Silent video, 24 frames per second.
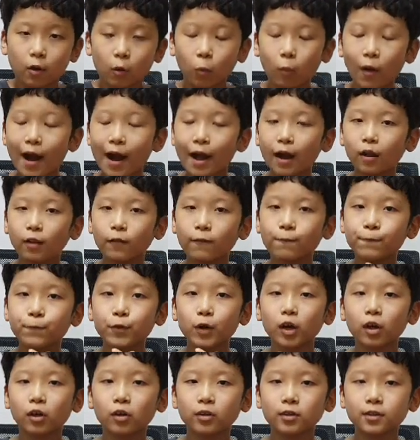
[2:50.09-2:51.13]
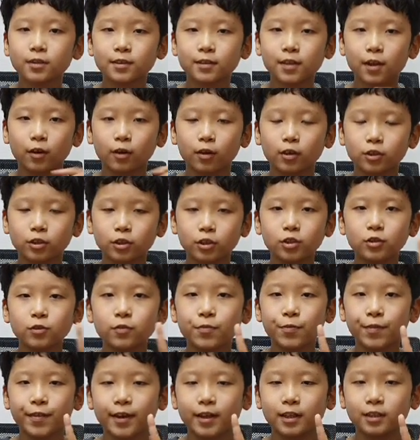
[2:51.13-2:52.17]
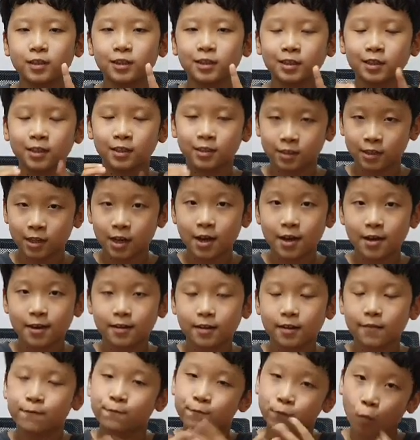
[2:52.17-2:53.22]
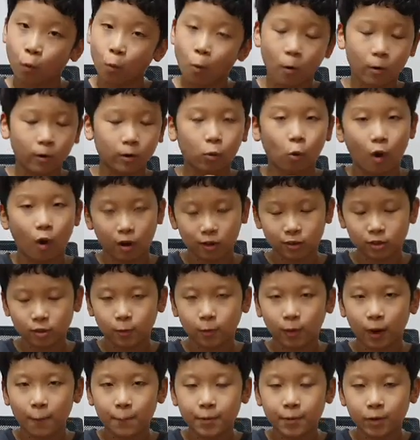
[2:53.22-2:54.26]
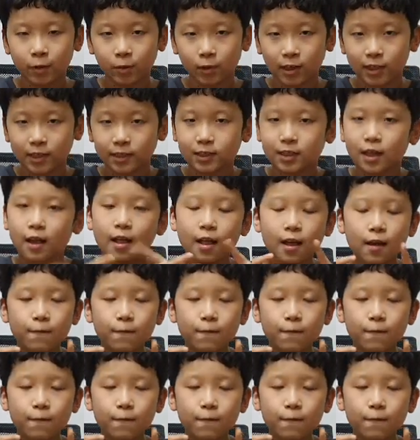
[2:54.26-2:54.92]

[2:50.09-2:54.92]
Well, first, there are two things good for quantum computers.